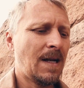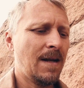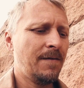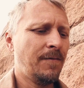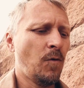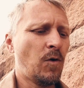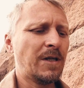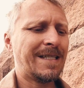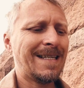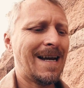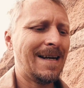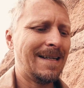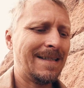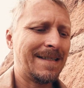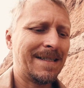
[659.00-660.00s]
A
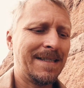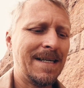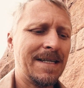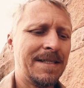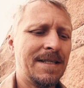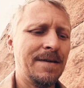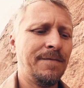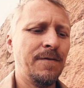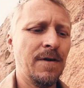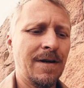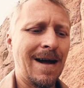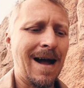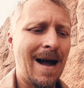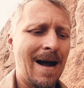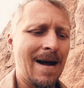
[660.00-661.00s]
4-sided, 60-foot
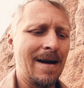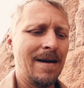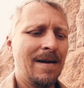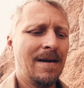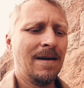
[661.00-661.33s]
high